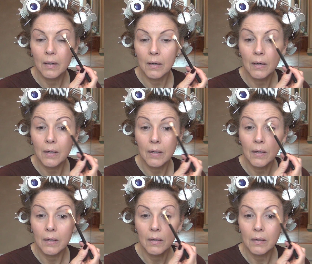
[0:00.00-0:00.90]

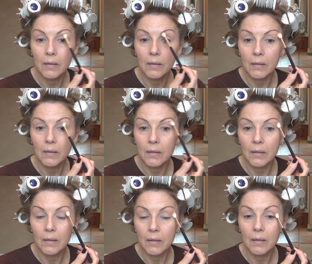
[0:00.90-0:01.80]

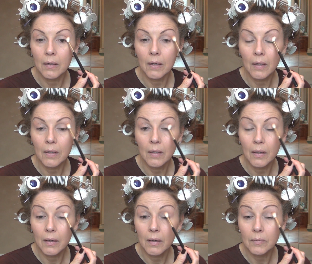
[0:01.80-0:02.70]

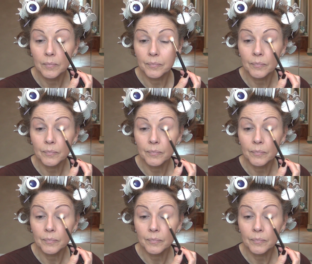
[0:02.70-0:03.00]
(no one is talking)